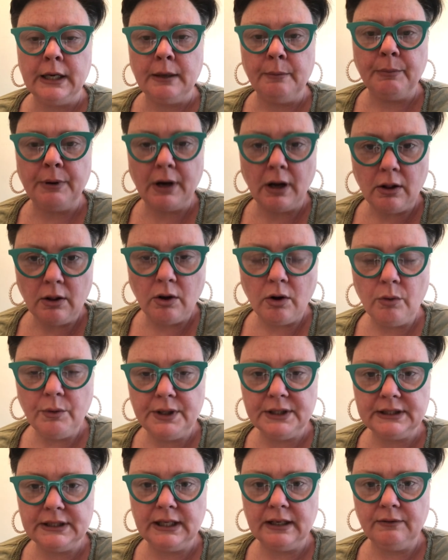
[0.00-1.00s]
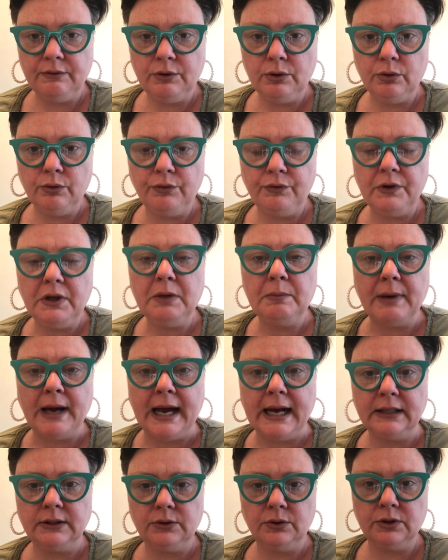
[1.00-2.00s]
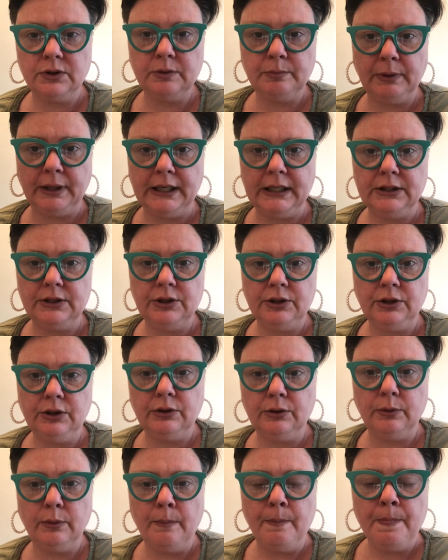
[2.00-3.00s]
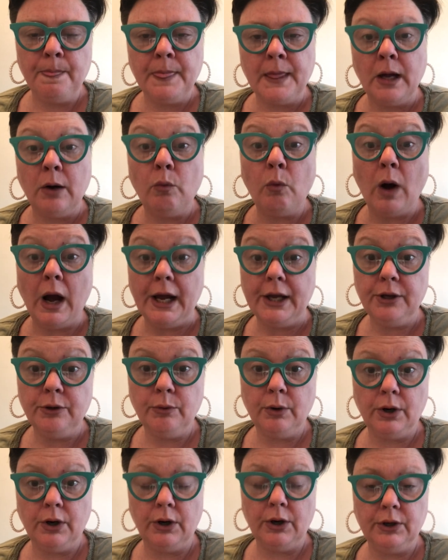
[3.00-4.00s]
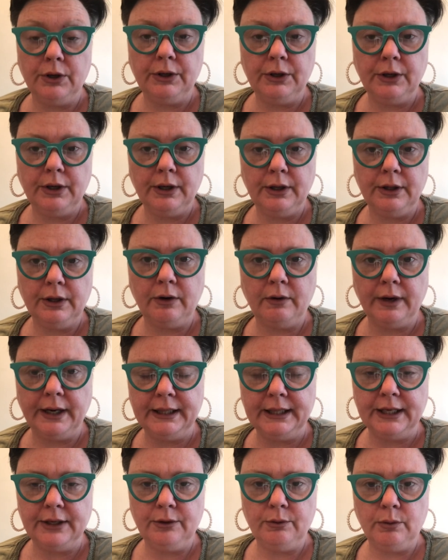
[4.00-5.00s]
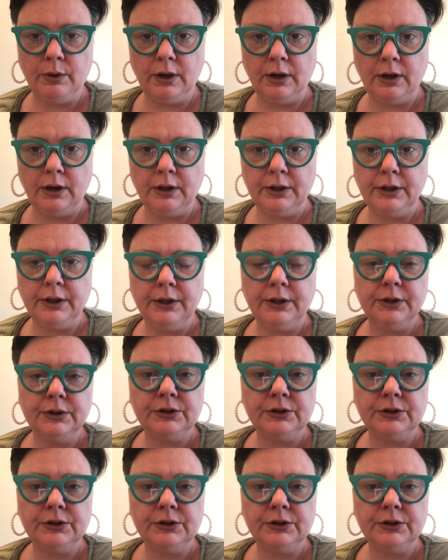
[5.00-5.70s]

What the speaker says: But I'll always give you feedback to explain to you why you earned the grade that you earned.